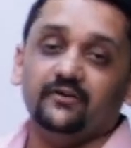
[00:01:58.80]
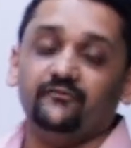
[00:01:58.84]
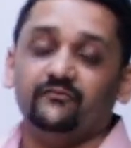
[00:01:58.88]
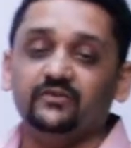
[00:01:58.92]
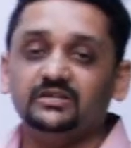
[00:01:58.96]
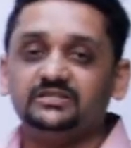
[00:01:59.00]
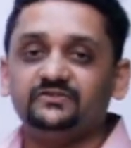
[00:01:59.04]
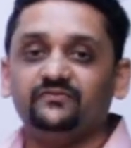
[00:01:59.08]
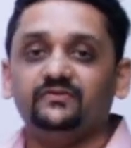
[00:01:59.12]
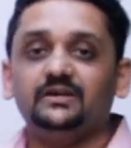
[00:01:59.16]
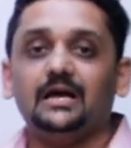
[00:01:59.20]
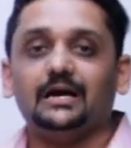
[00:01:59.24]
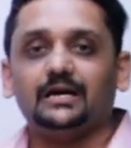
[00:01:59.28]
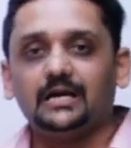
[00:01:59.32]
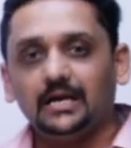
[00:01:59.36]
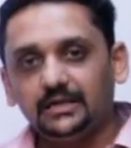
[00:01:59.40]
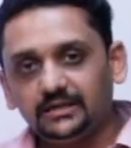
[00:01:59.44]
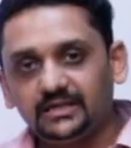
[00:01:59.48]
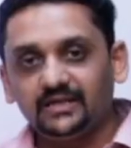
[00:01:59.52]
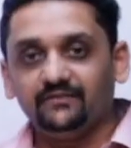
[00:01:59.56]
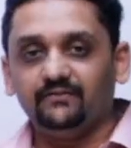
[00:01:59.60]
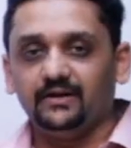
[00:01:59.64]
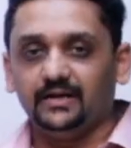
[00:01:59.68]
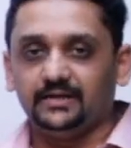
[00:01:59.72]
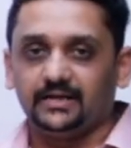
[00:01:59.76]
which we are
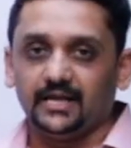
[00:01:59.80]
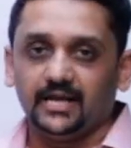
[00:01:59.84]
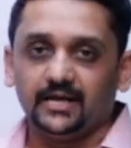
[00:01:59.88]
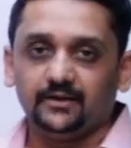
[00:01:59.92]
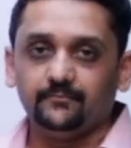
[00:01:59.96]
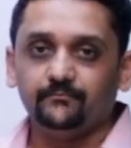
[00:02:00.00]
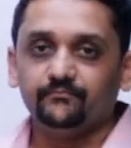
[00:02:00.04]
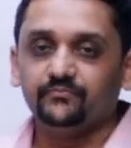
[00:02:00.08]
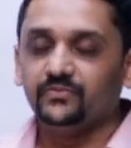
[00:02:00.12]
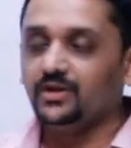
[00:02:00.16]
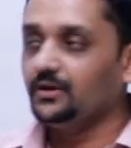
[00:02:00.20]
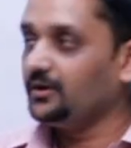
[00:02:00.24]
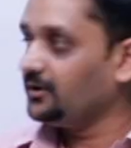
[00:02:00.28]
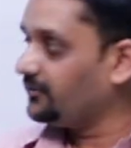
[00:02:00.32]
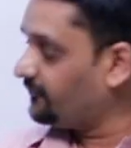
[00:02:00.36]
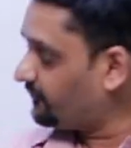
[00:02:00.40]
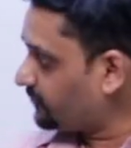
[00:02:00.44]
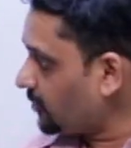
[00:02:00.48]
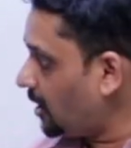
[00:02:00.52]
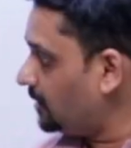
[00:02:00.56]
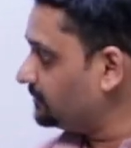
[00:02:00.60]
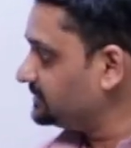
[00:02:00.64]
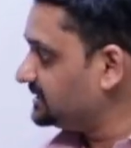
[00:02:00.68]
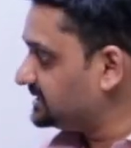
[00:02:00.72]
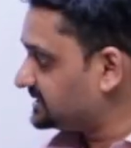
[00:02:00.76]
cultivating
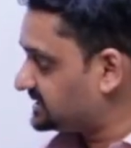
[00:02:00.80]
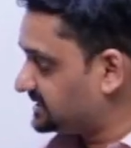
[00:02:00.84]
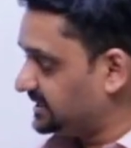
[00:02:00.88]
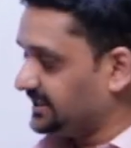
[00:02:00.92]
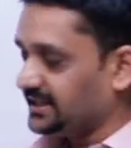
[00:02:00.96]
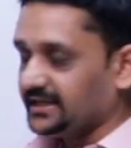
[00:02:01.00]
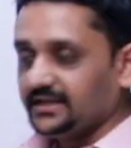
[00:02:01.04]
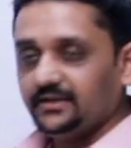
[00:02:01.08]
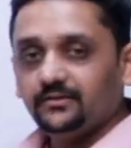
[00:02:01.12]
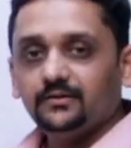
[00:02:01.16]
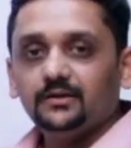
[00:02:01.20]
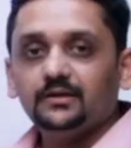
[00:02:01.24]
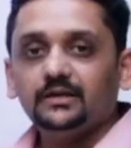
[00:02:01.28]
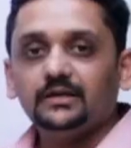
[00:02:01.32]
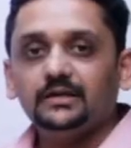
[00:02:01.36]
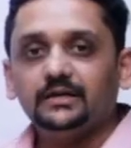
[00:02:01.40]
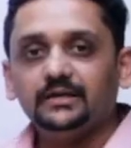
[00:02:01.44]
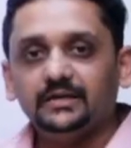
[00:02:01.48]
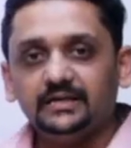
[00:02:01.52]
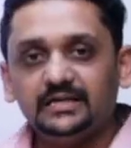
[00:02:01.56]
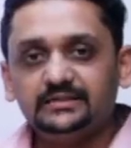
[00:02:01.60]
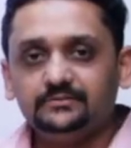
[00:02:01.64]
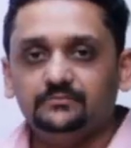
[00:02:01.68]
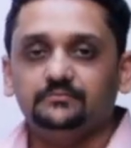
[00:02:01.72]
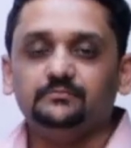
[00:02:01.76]
from the seed,
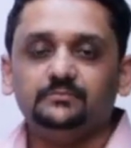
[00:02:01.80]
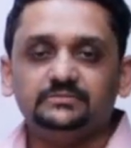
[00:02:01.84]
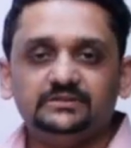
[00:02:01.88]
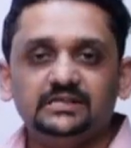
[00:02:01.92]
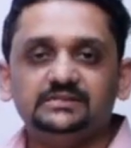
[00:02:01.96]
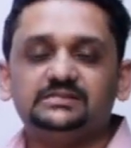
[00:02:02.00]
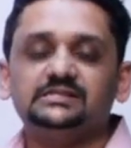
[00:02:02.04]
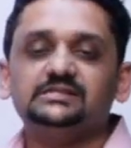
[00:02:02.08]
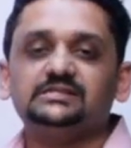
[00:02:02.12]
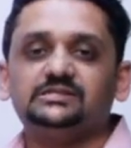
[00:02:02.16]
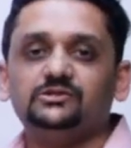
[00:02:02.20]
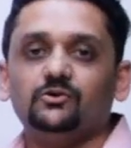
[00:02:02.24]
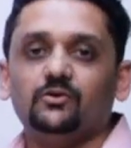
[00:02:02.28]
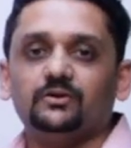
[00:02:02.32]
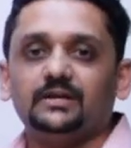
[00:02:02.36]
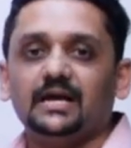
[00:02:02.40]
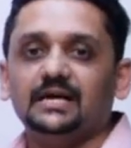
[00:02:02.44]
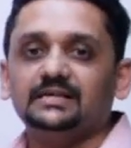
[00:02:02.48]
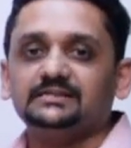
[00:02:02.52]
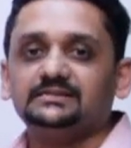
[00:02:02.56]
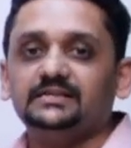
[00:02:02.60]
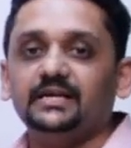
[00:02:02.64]
this is known as